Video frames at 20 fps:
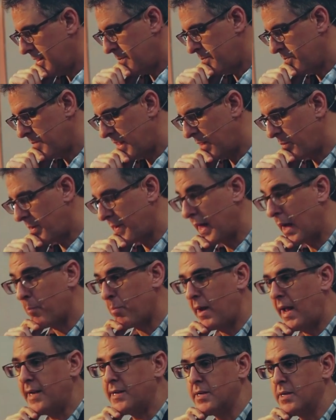Anyway, that
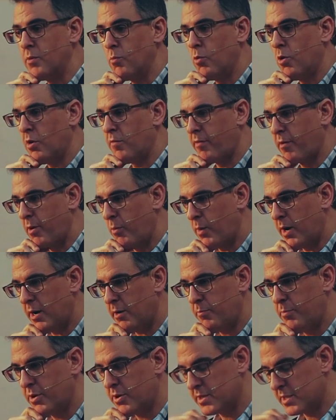plan didn't work very well
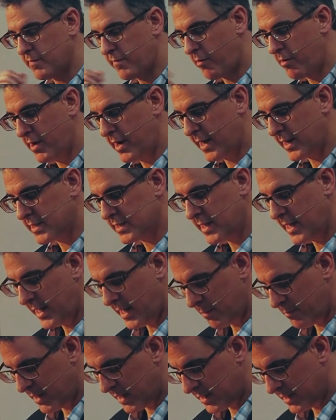because the very next day I
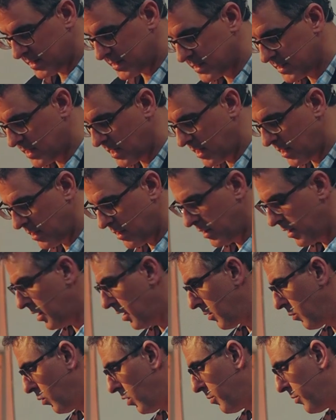met this
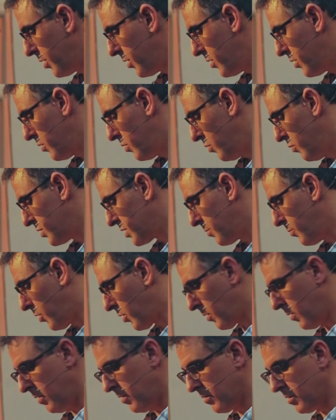young woman who was a
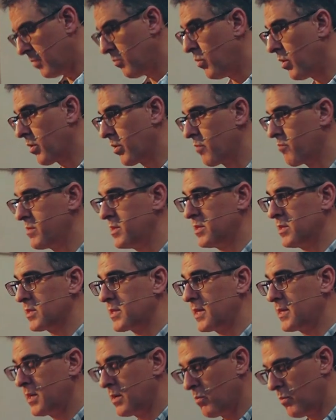model, and one of the reasons I
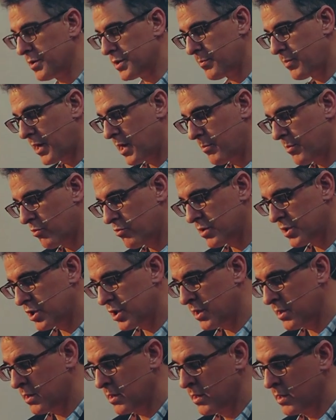didn't want to become a
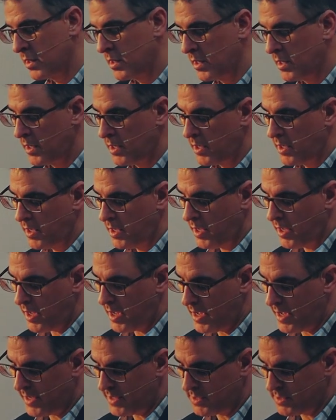Christian.
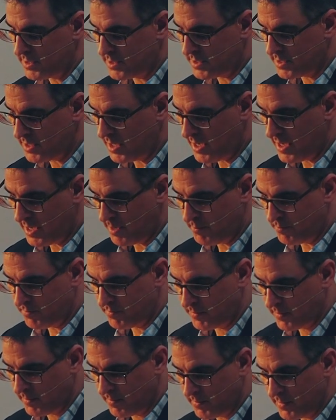And
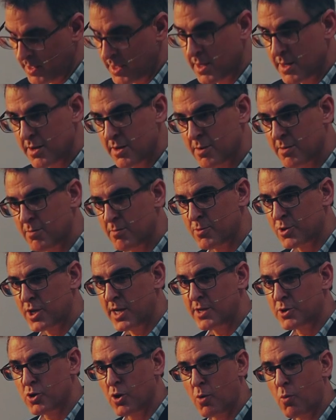she
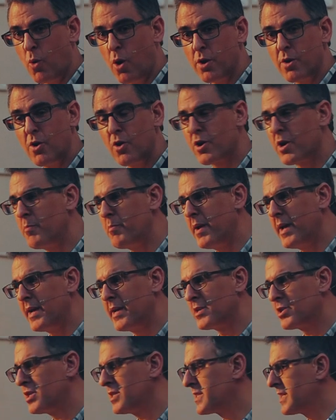took one look at me
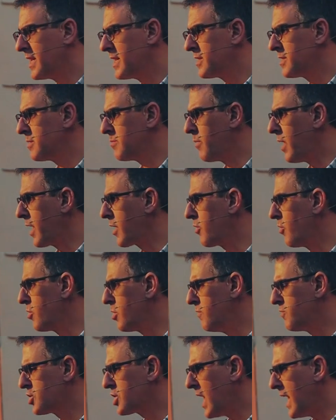and she said, Michael,
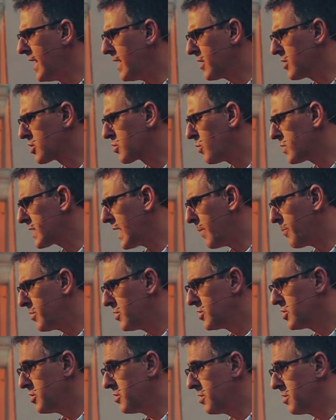you've changed. What's
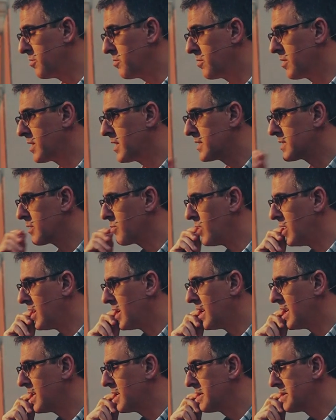happened to you? And I said,
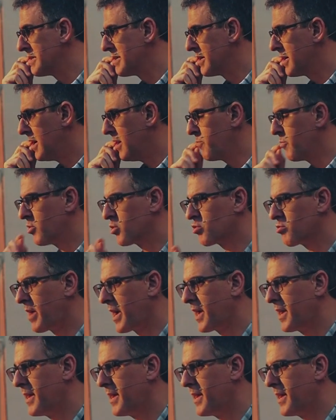well, I'm not sure I can